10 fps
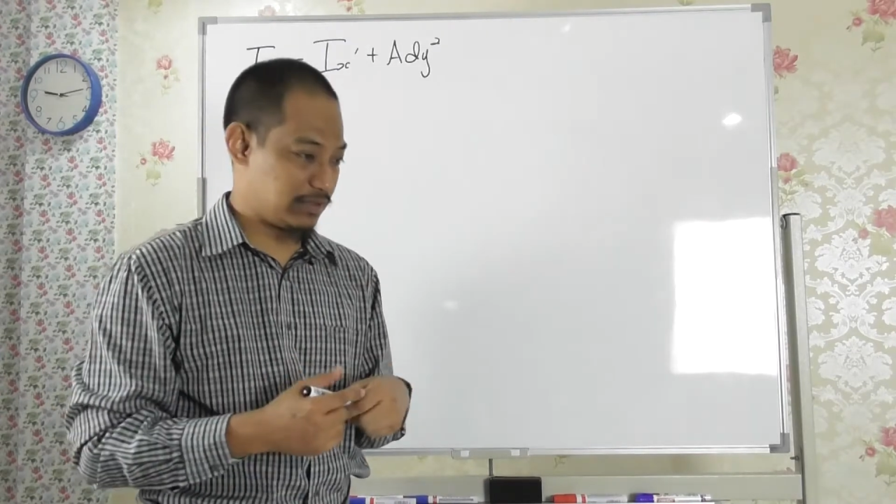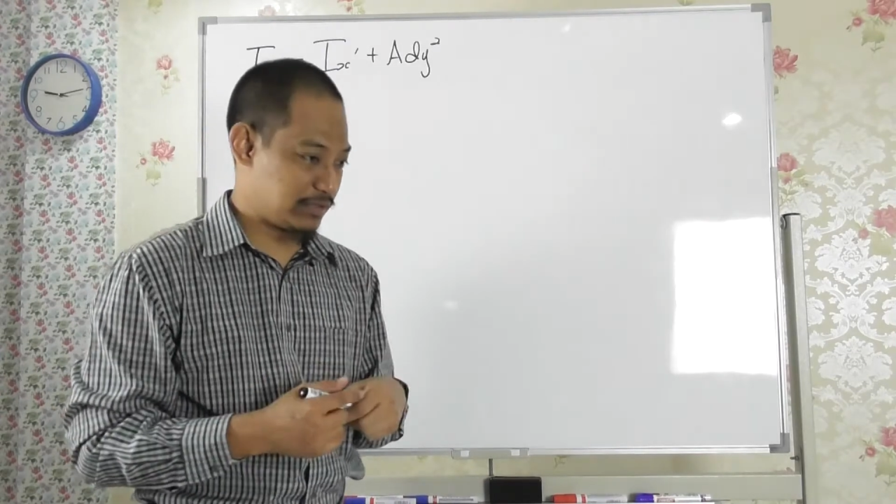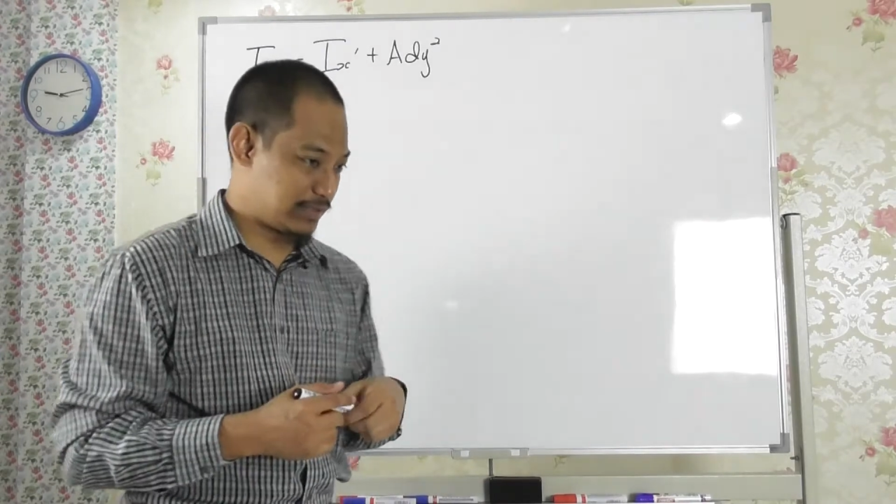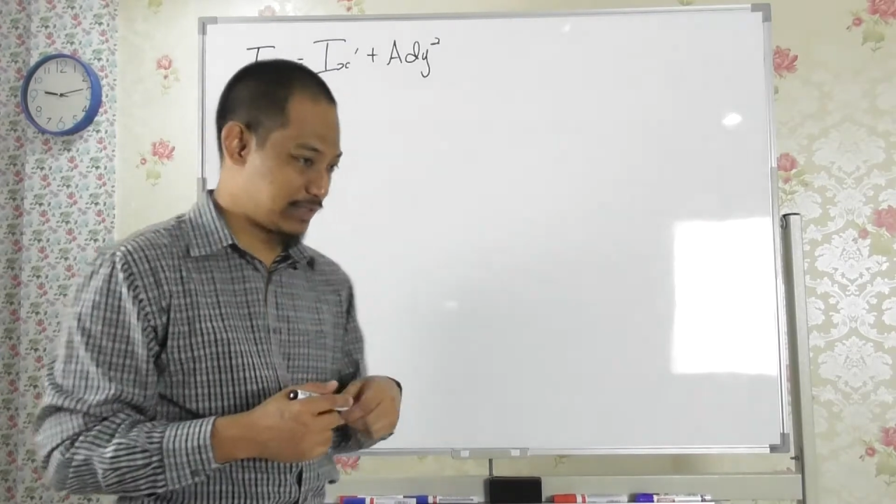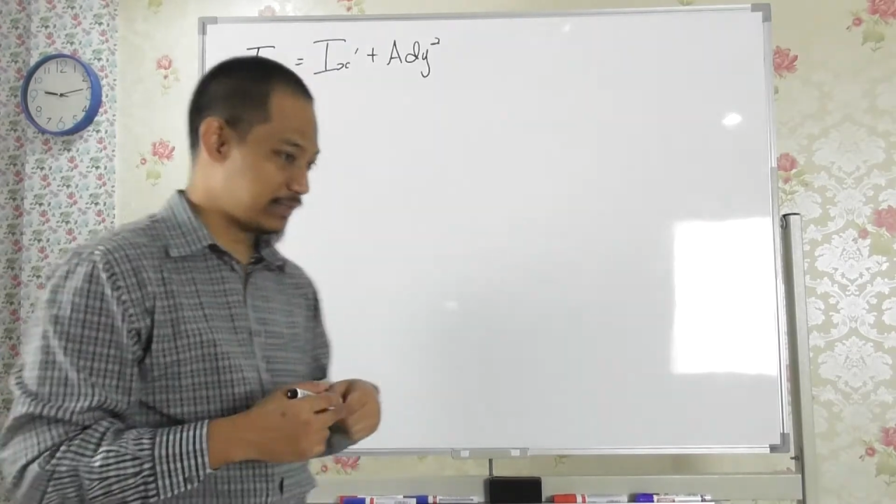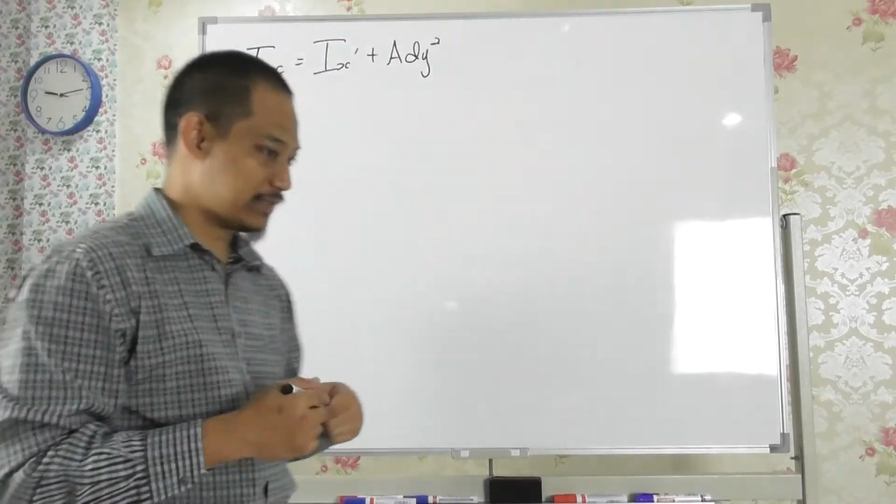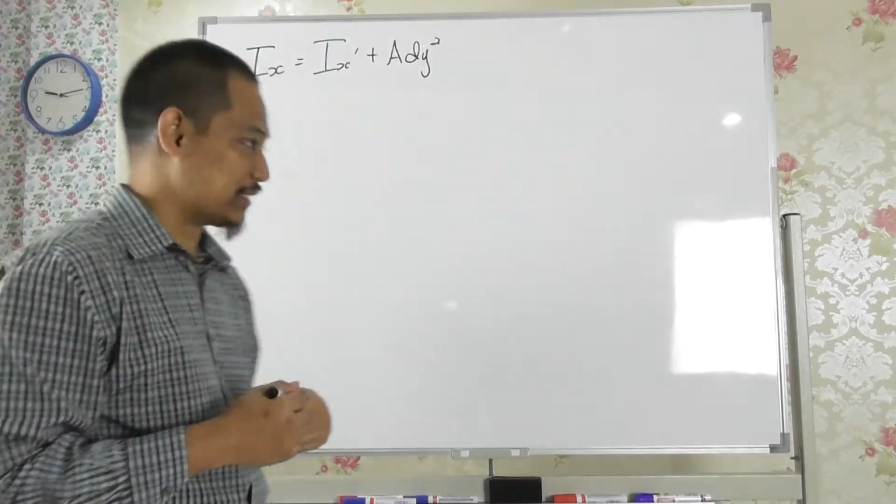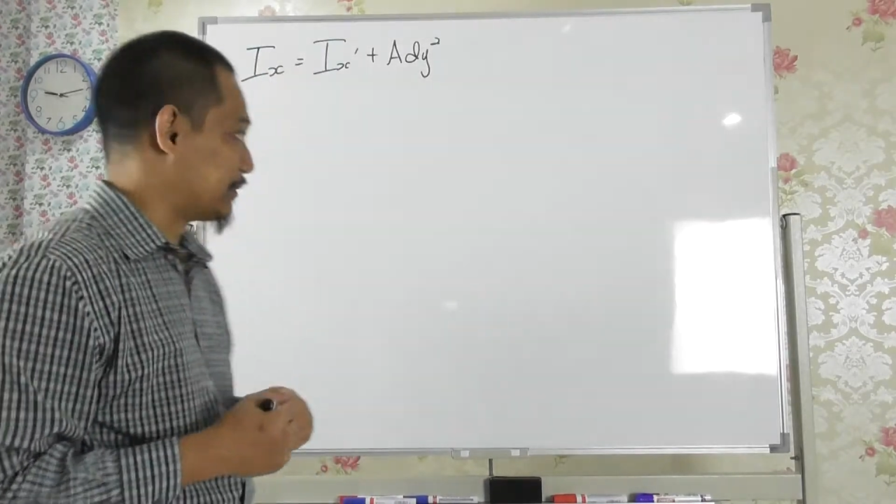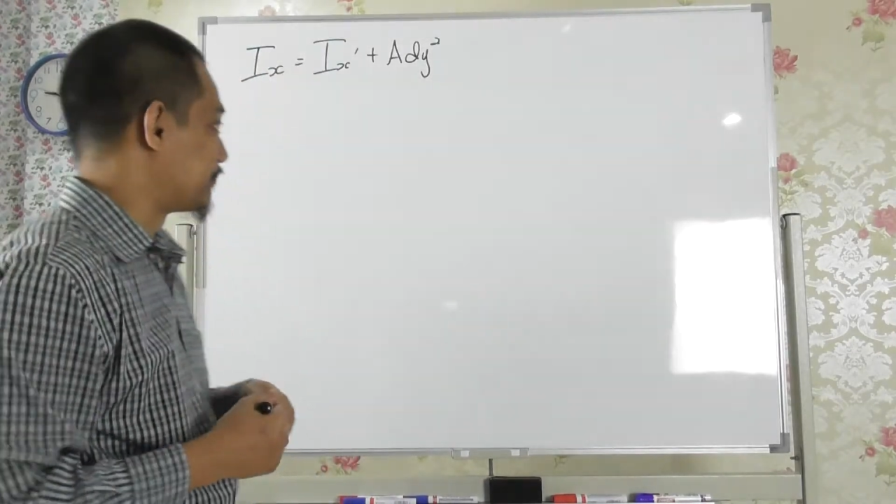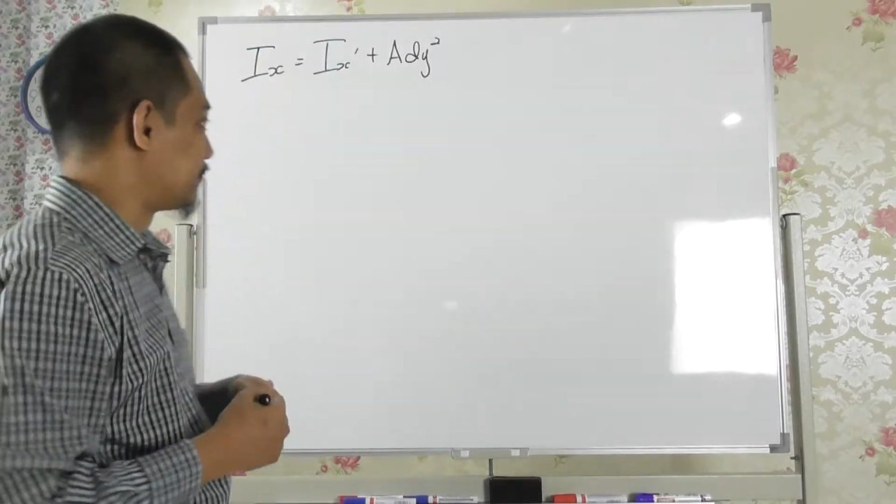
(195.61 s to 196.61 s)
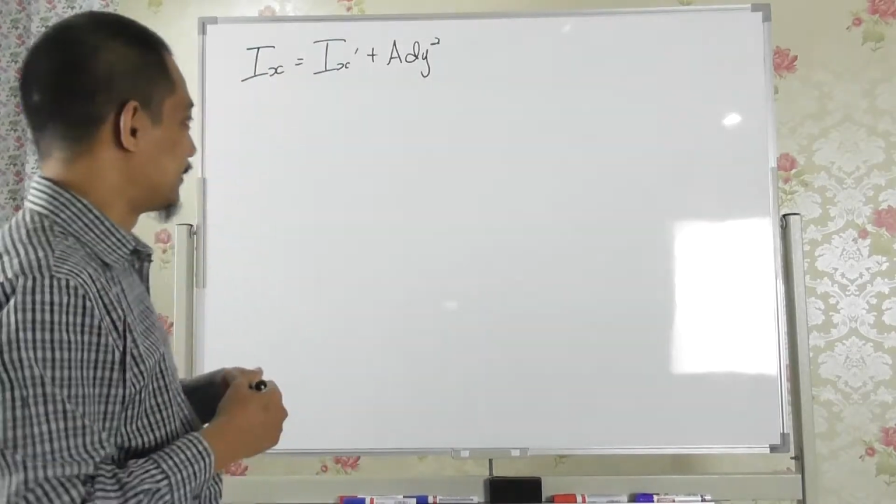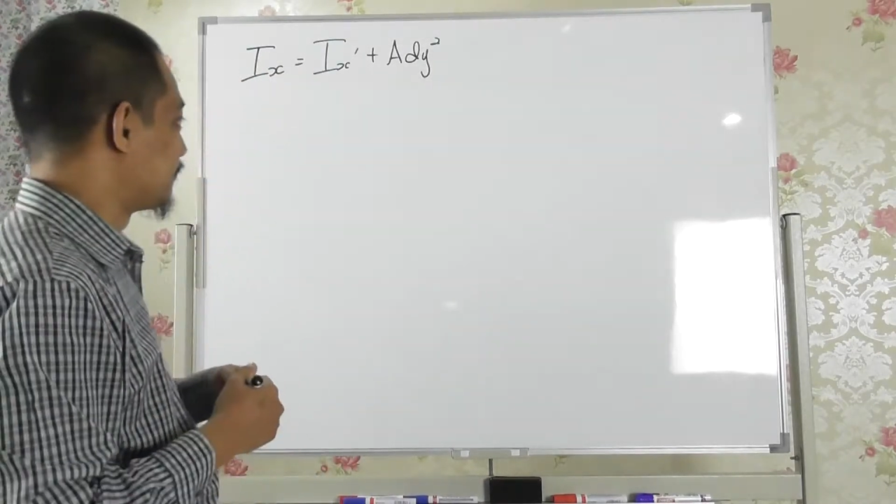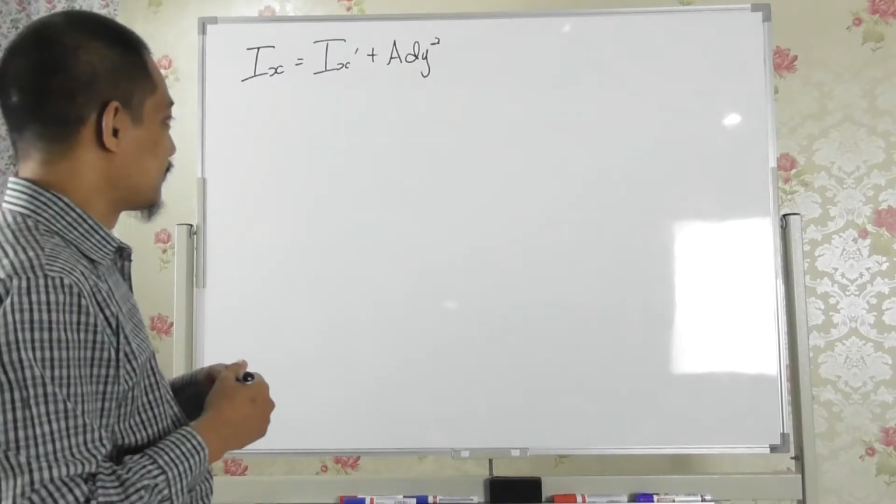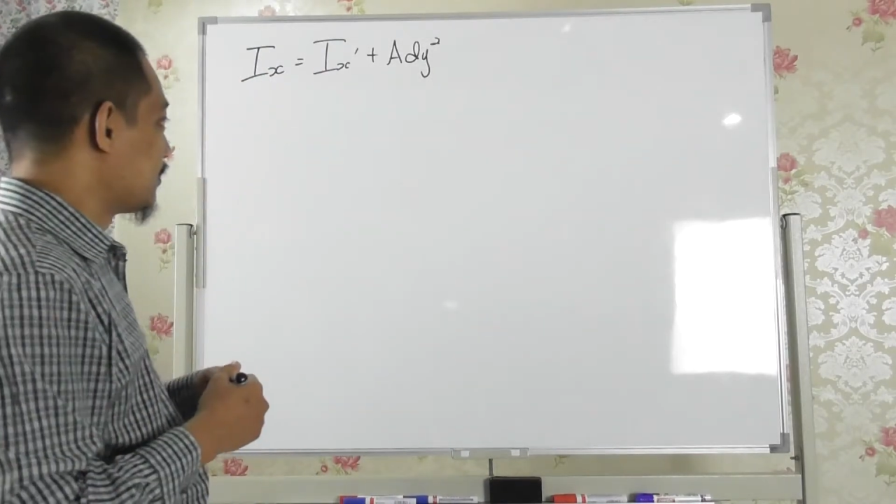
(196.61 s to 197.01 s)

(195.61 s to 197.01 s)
still the same, right?